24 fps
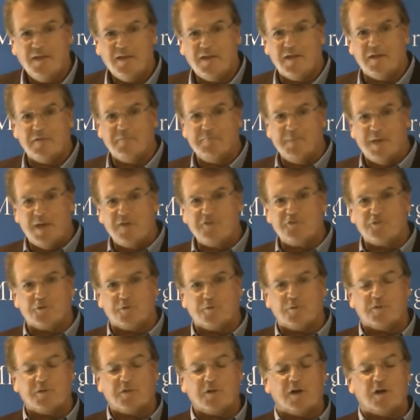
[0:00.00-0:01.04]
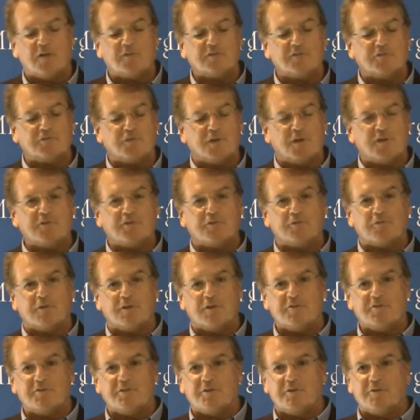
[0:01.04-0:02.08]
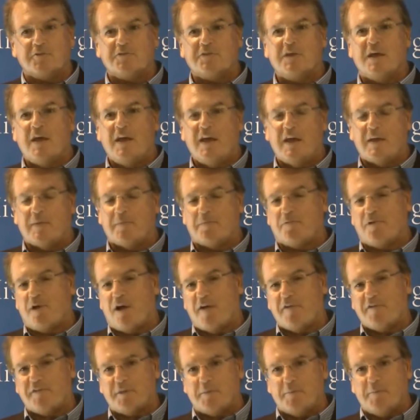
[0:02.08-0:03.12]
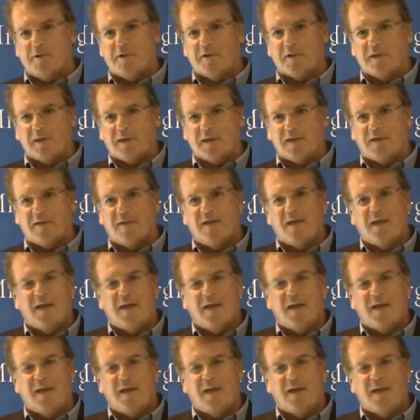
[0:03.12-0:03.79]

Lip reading: measured with concentration ratios and profitability.